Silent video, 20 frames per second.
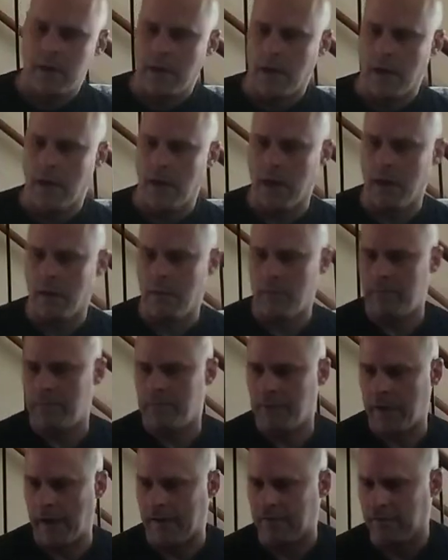
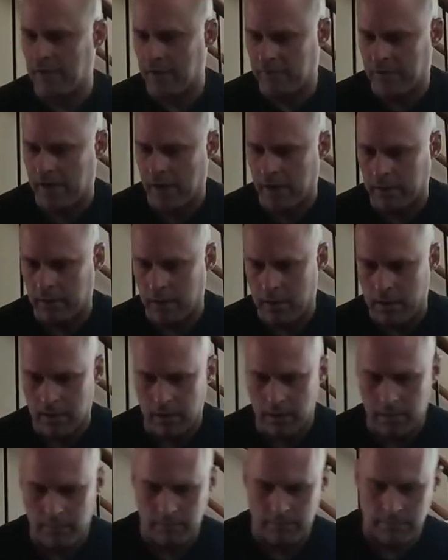Like I said, it's got
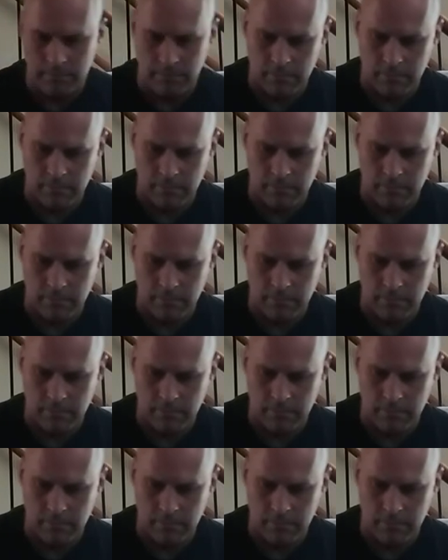the